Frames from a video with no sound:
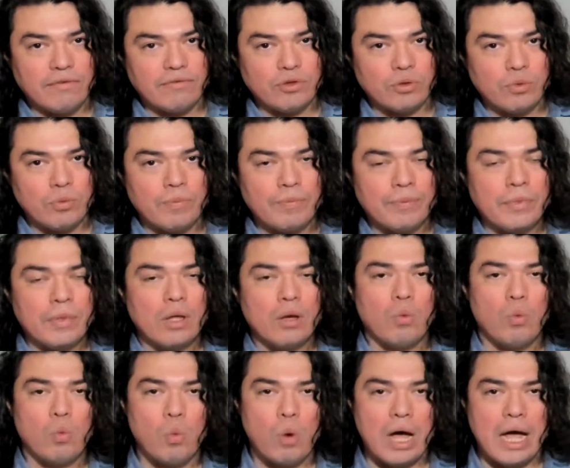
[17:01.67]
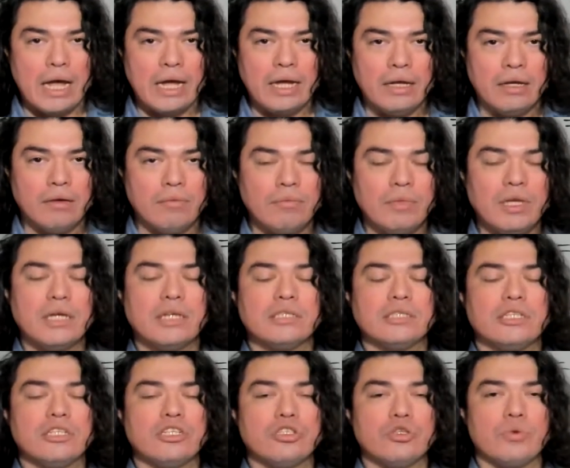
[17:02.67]
u. Why? Because
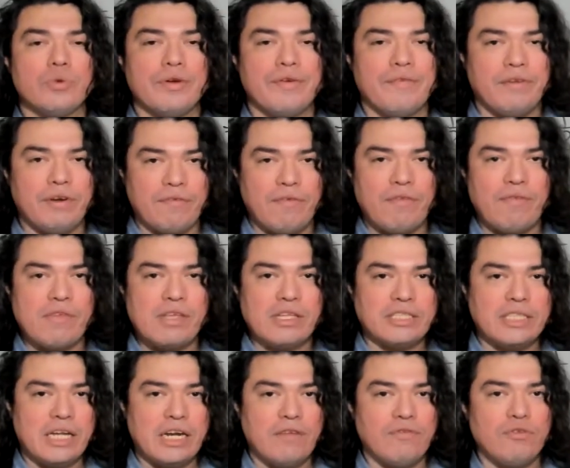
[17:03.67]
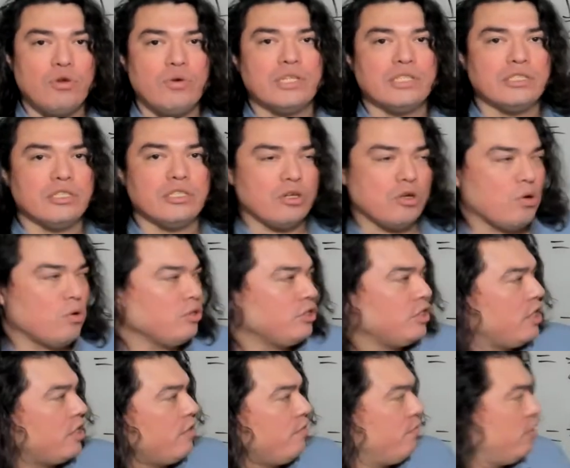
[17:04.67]
the derivative of the sine of u is the
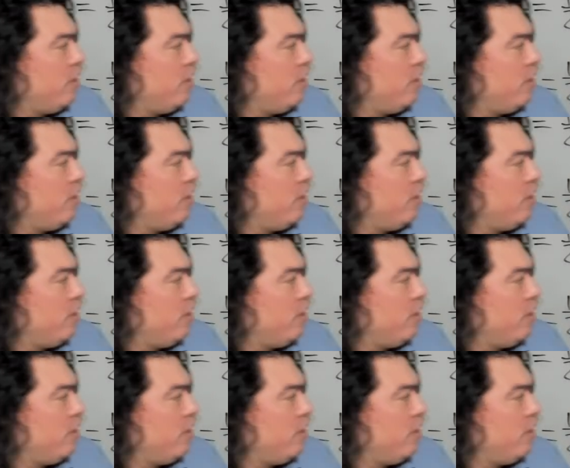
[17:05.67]
cosine of